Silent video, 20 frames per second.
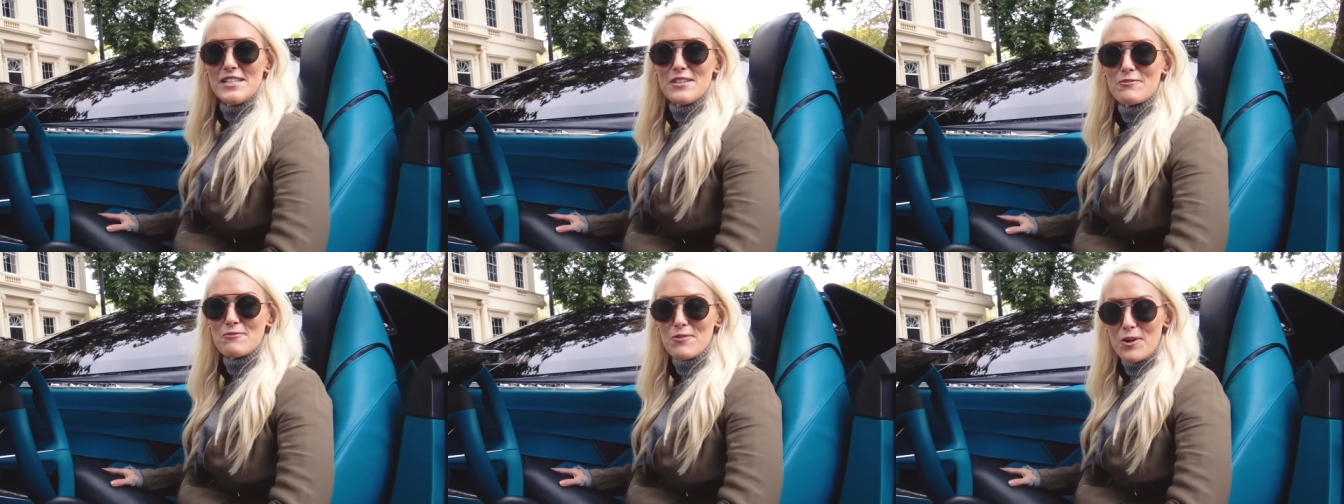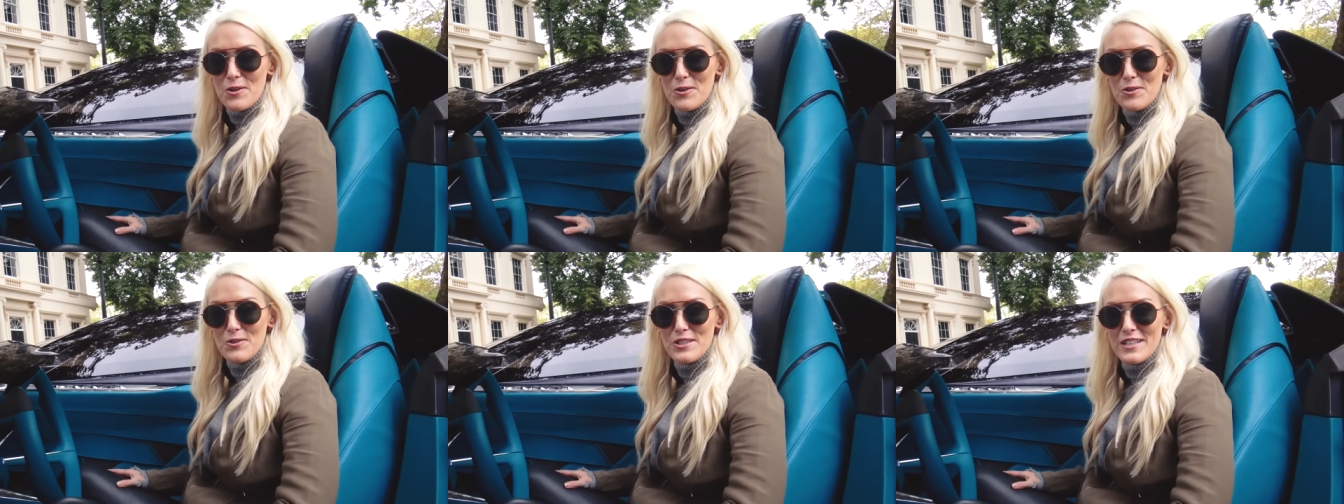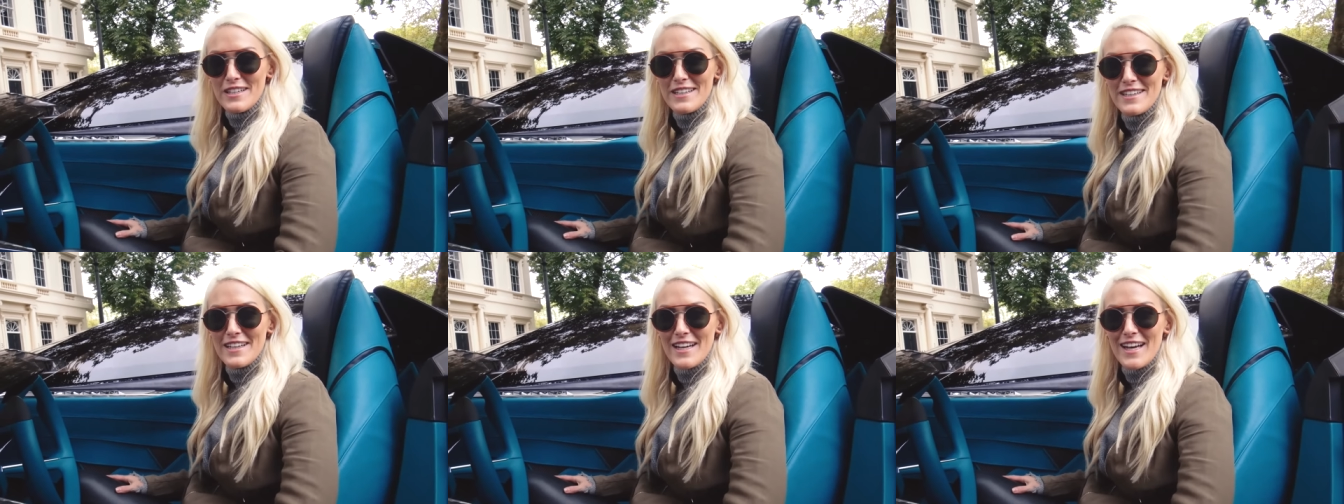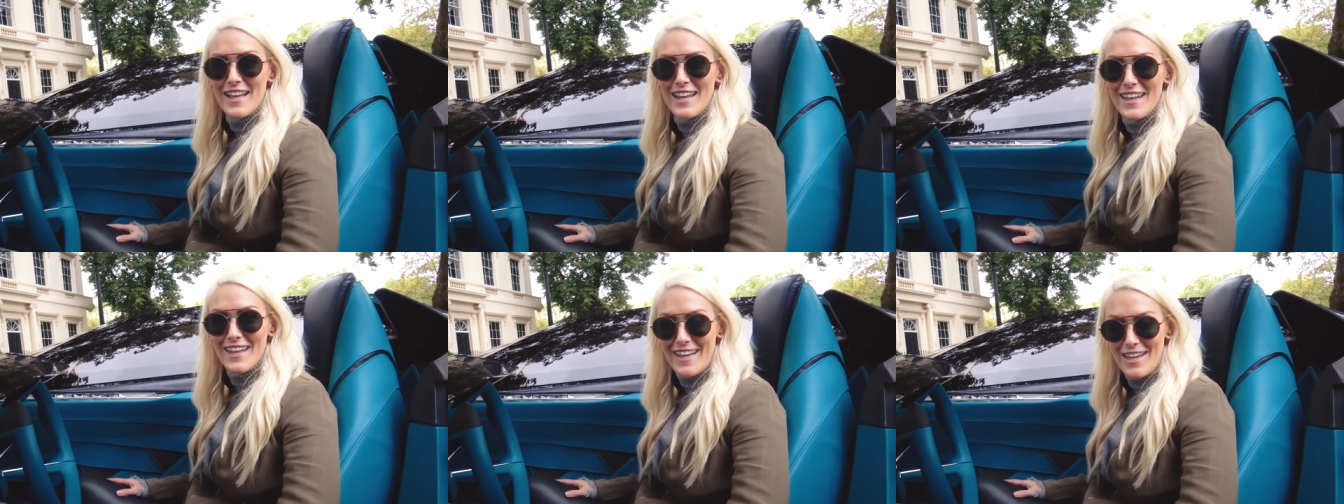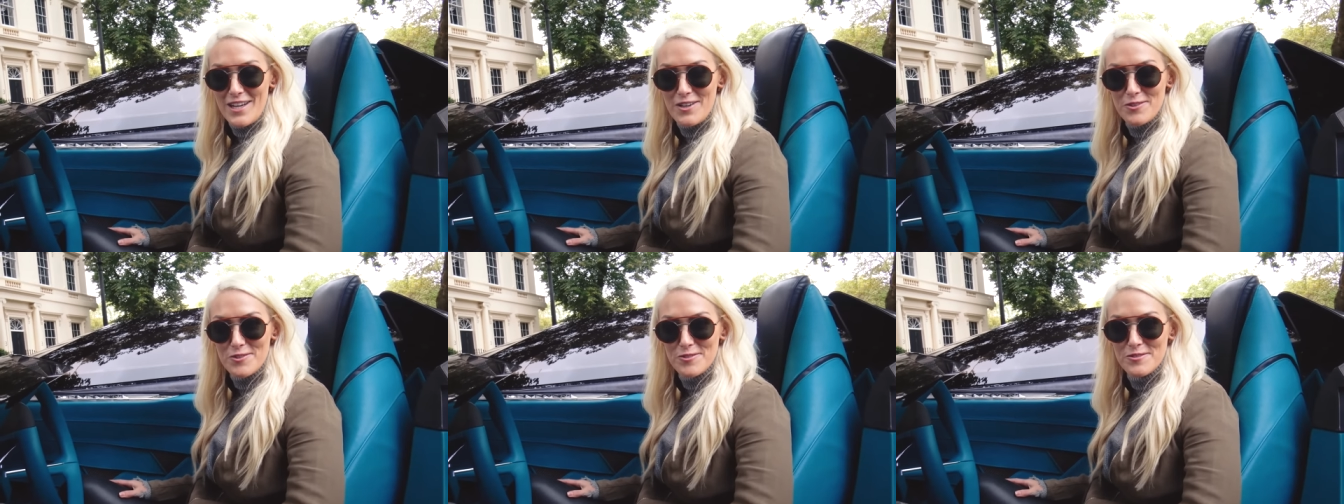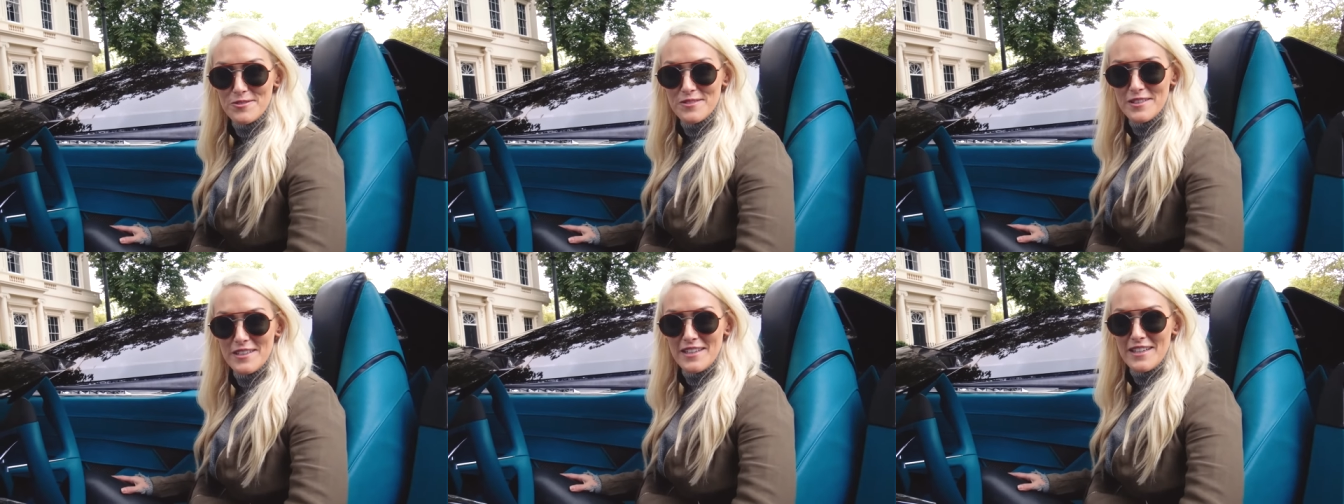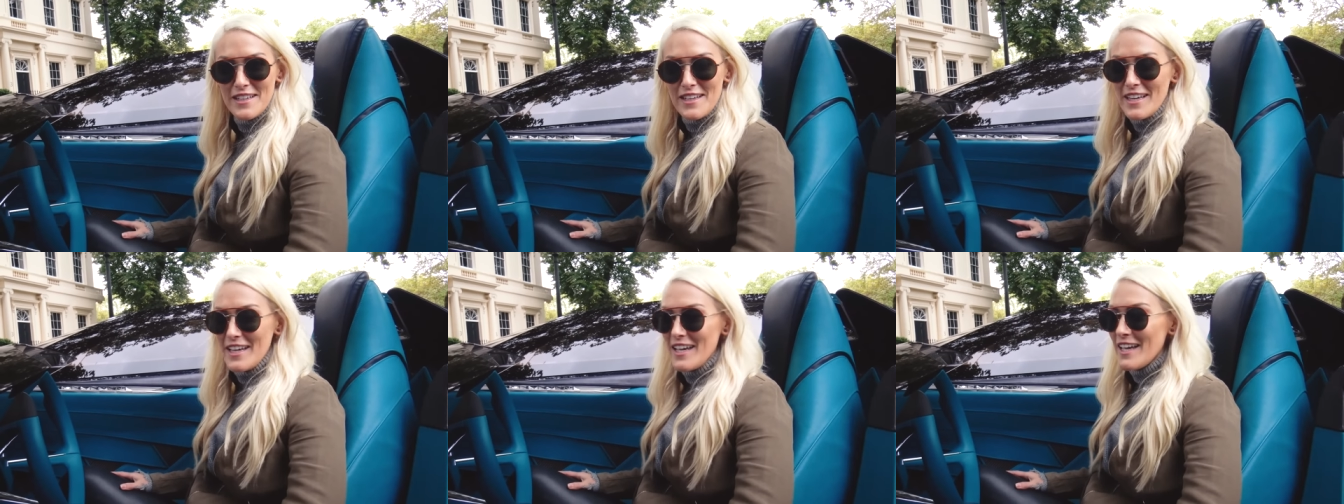road legal.
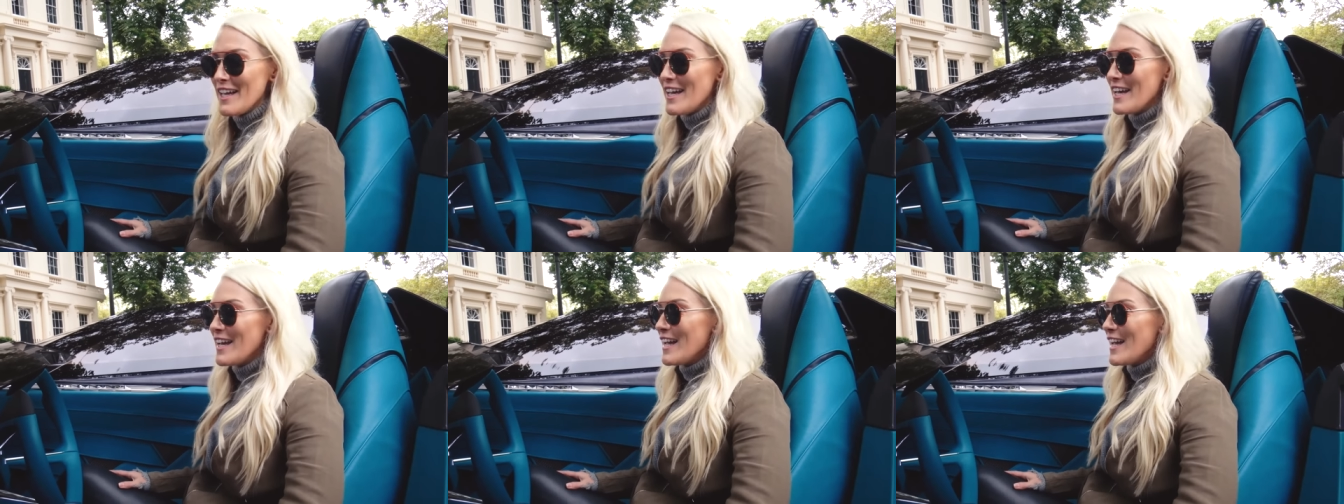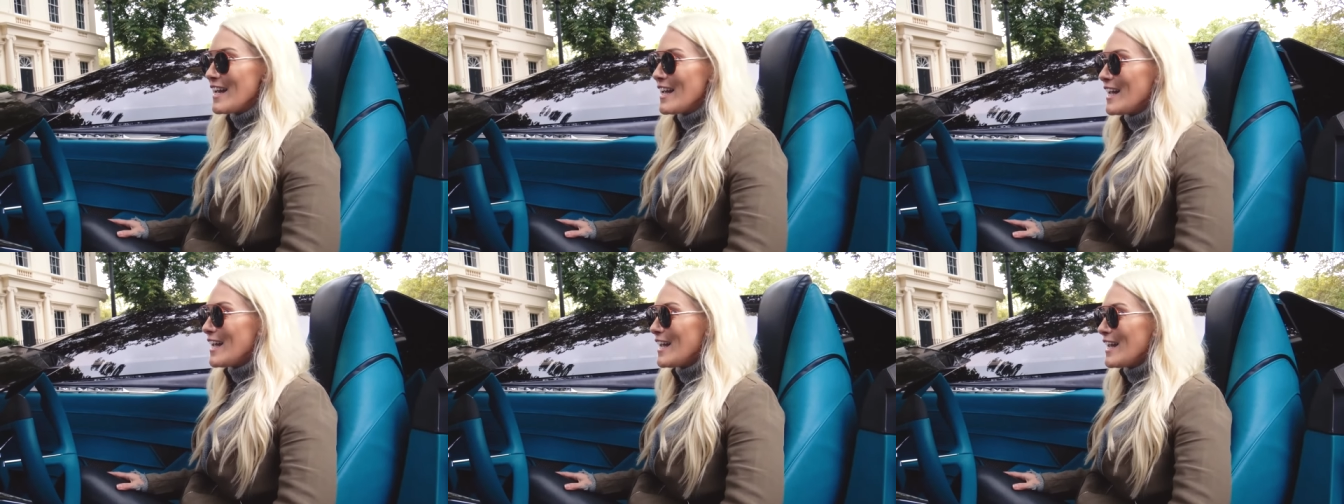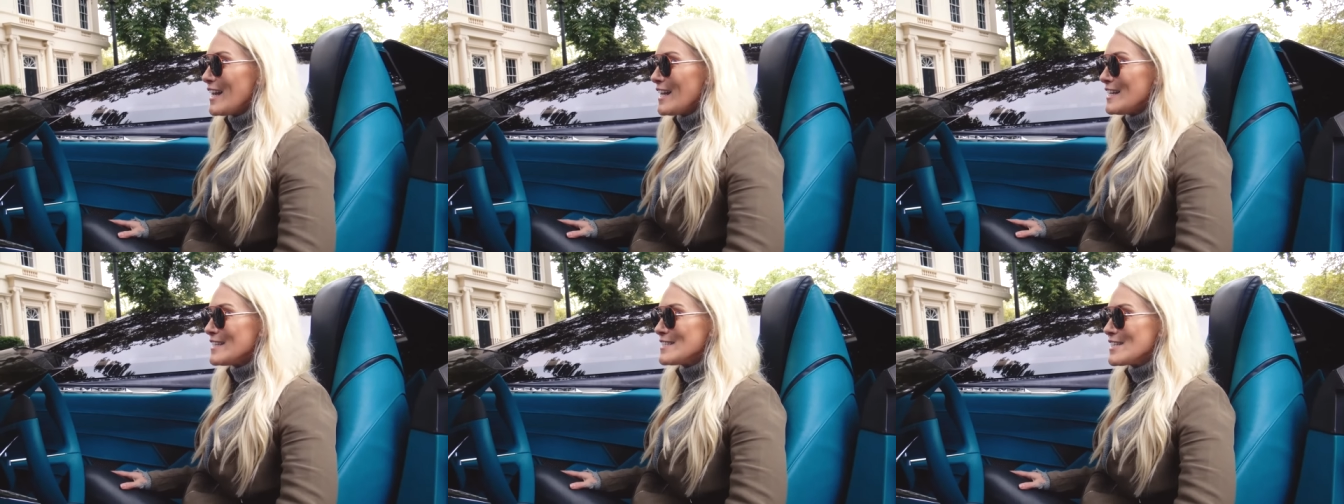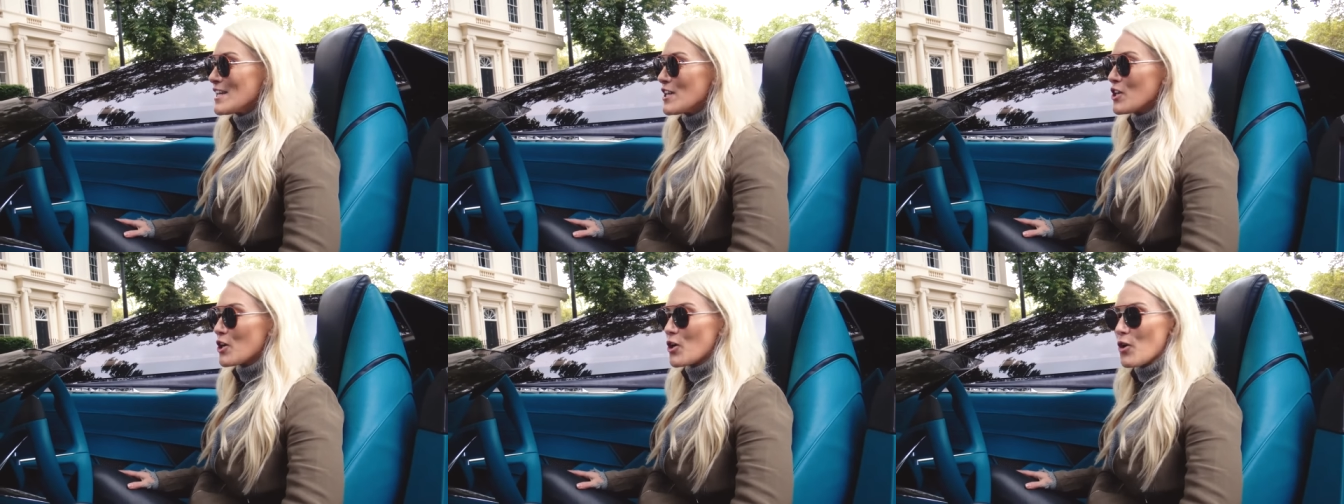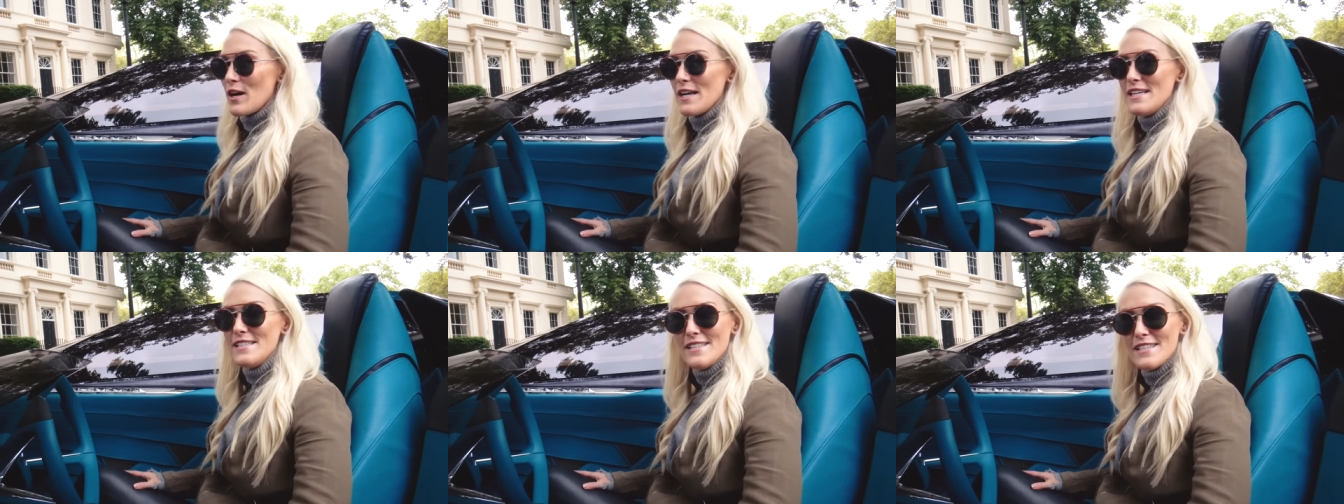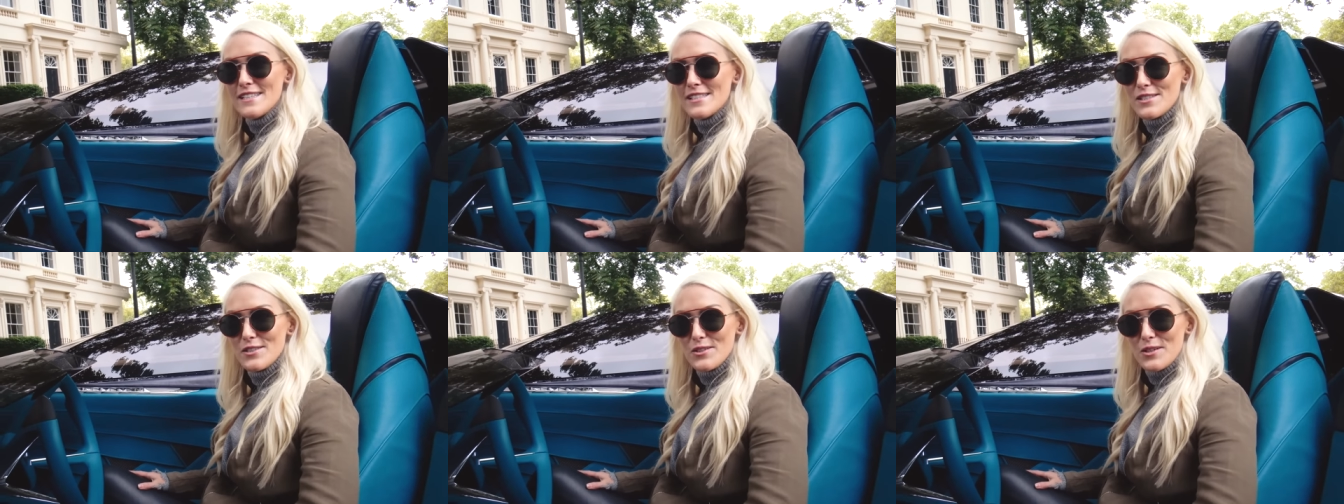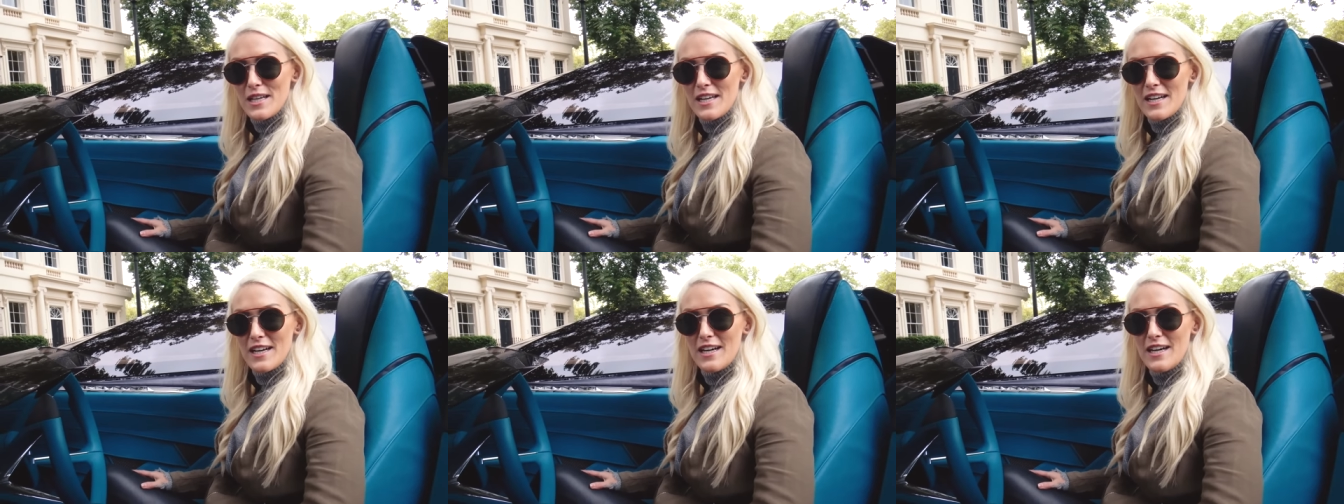It is the craziest
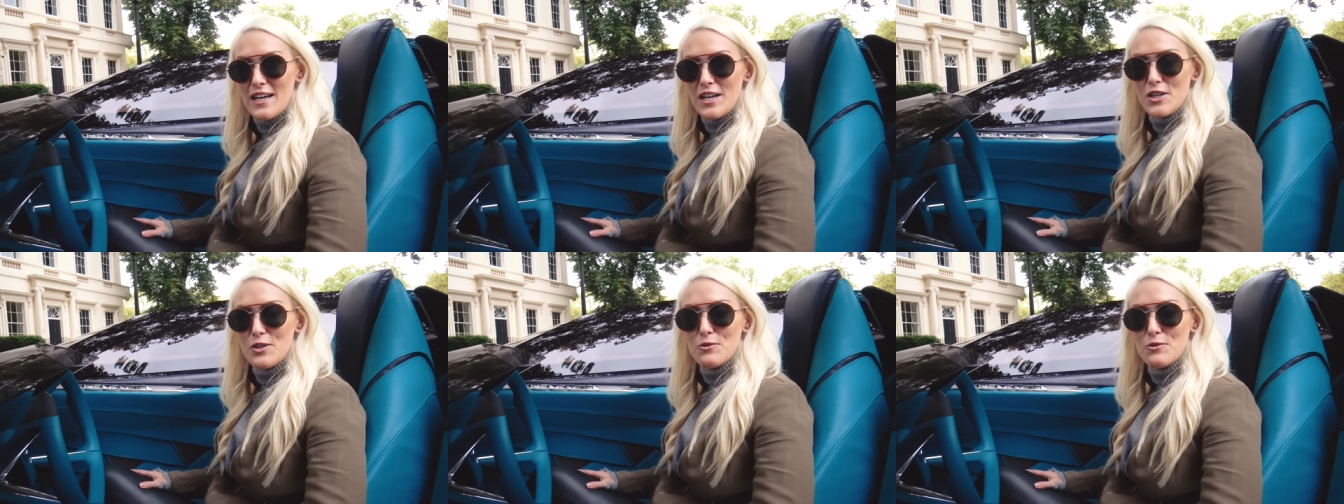looking car.